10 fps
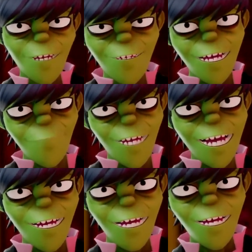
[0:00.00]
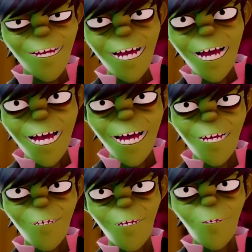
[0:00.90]
Patricia Benitez.
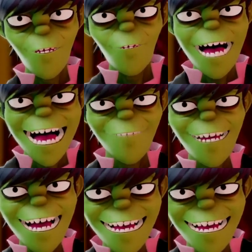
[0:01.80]
Uh, do you have